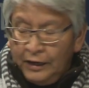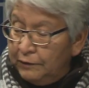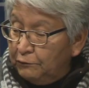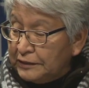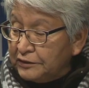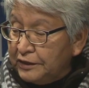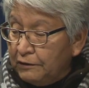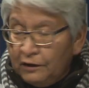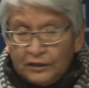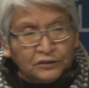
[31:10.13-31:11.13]
And Wesley
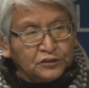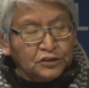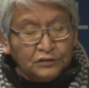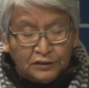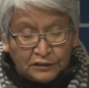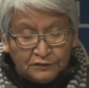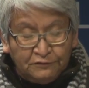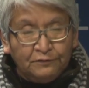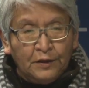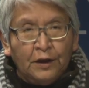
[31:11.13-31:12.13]
Clark Jr.'s
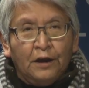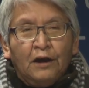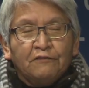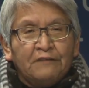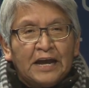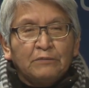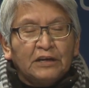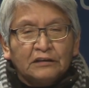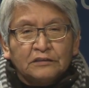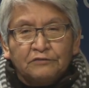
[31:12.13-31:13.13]

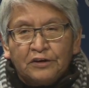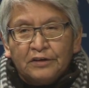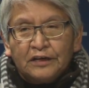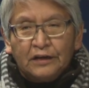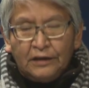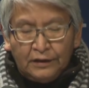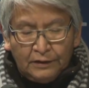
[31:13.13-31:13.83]
family is very,